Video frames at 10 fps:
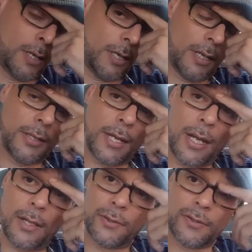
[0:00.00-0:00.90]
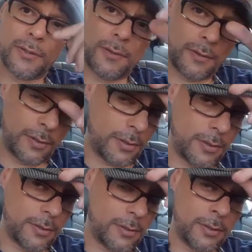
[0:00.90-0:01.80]
So I'm here at the house.
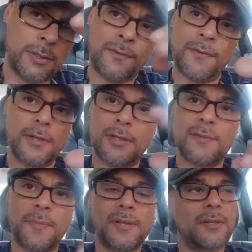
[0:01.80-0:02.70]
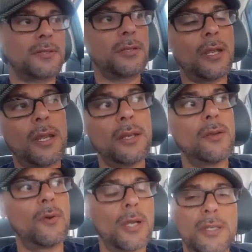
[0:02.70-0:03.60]
This phone is a piece of
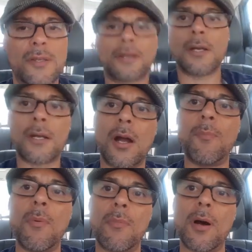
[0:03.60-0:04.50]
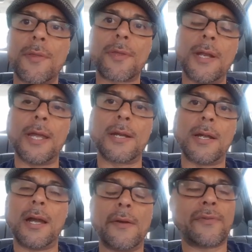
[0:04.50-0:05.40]
shit. Anyways, a couple
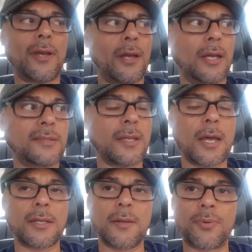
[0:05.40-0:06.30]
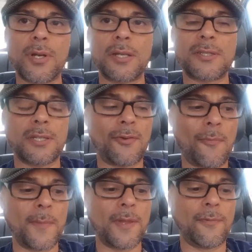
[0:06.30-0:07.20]
months later, after I started the
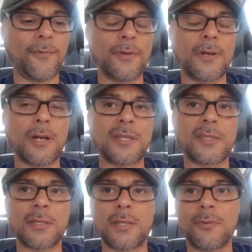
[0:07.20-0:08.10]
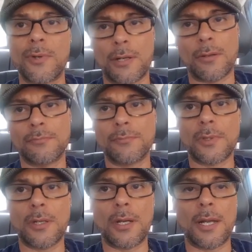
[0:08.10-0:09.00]
process of the full custody, well,